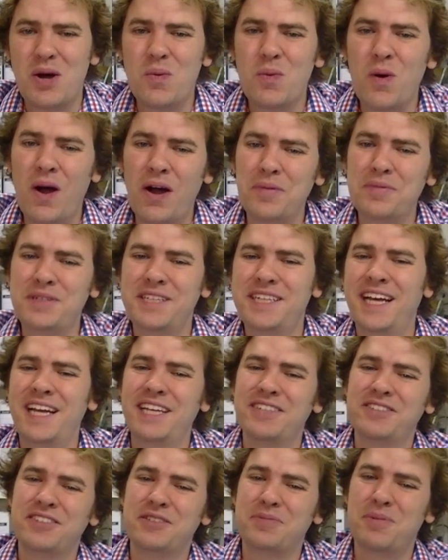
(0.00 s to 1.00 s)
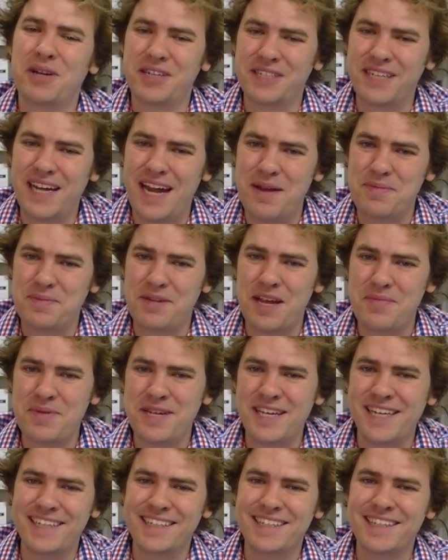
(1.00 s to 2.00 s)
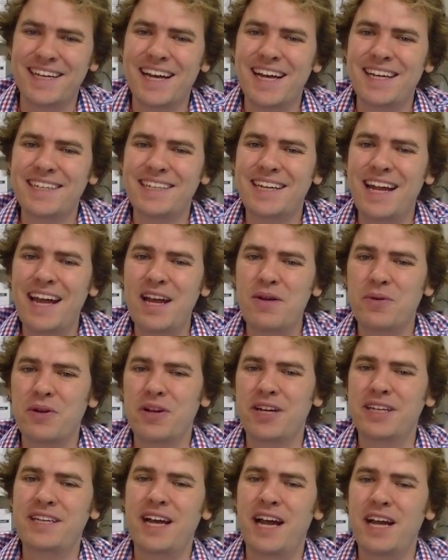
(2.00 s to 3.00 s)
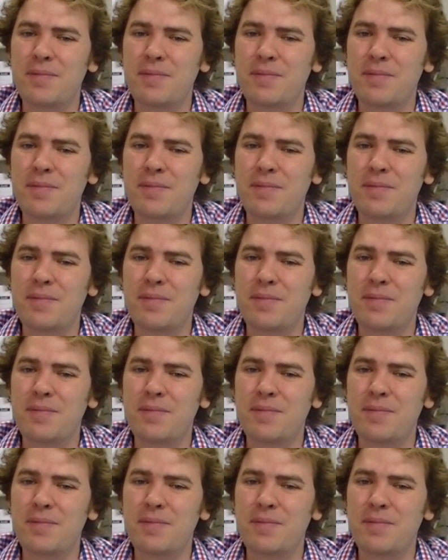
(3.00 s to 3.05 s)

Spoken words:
Welcome to Dangerous Prototypes. I'm Ian. Today we're going to talk